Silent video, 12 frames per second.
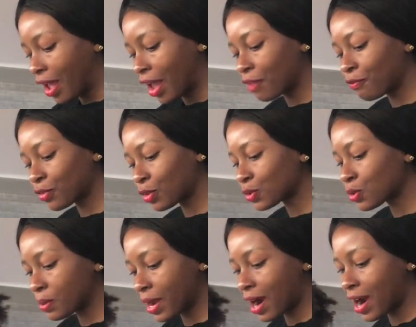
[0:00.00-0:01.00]
And for those
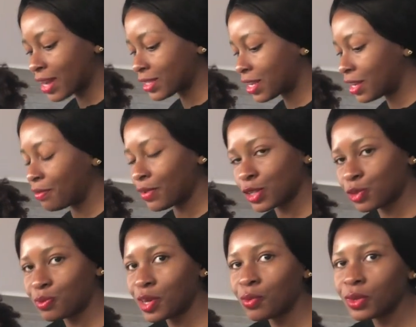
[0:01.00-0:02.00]
who are asking if I
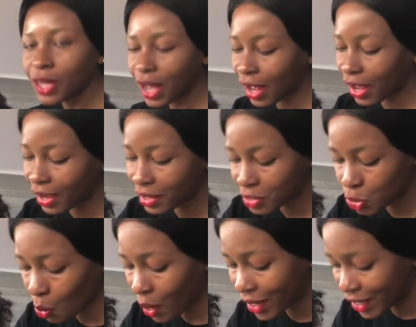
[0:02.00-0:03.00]
speak with her
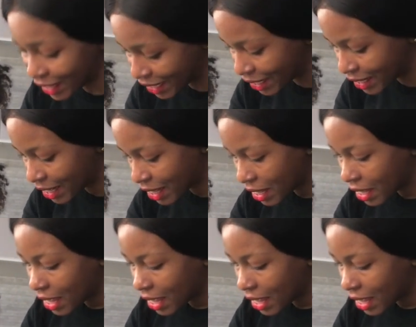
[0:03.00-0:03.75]
Swahili,